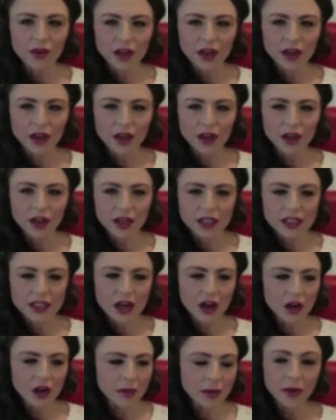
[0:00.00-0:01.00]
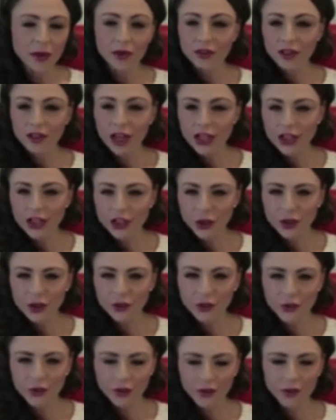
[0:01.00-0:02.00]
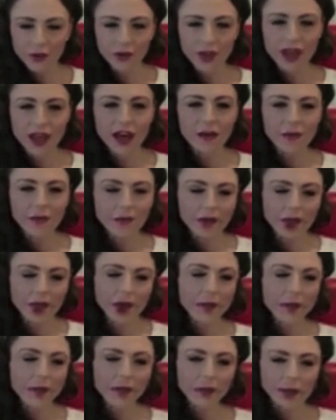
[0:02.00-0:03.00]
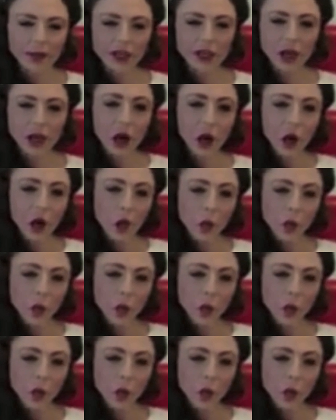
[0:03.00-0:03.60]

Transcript: It was very dark. My music that I chose for that movie